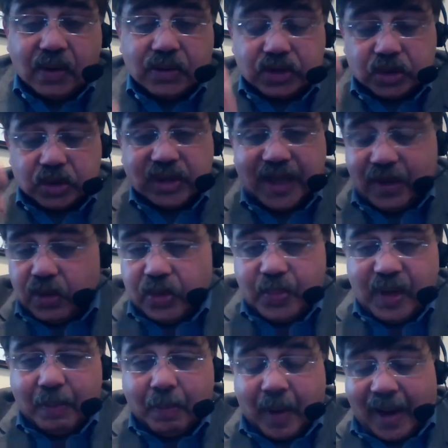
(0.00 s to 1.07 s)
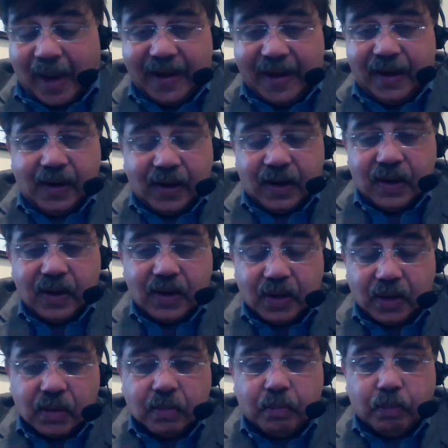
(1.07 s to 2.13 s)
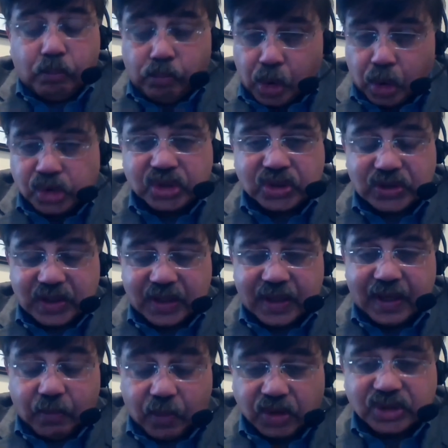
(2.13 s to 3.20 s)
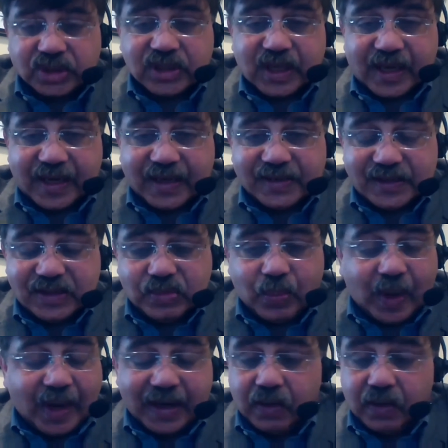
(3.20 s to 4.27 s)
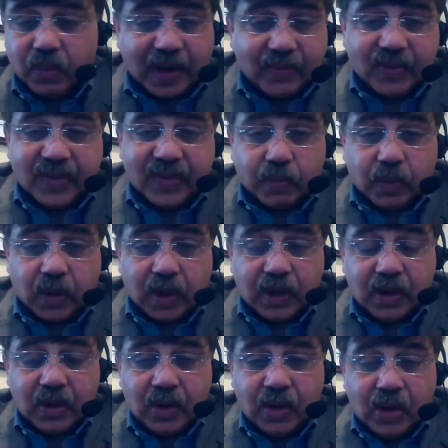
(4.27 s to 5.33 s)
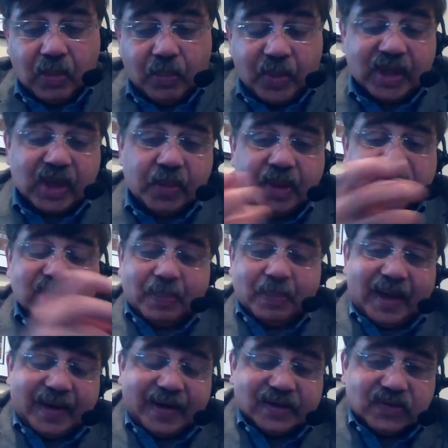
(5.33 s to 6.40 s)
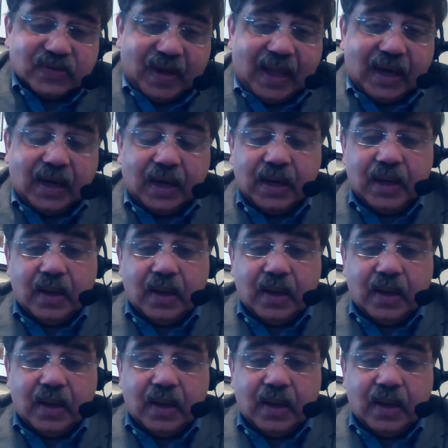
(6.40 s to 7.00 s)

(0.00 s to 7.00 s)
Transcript: So they could be a buyer in most of the cases, buying whatever they want, but they could be a supplier as well.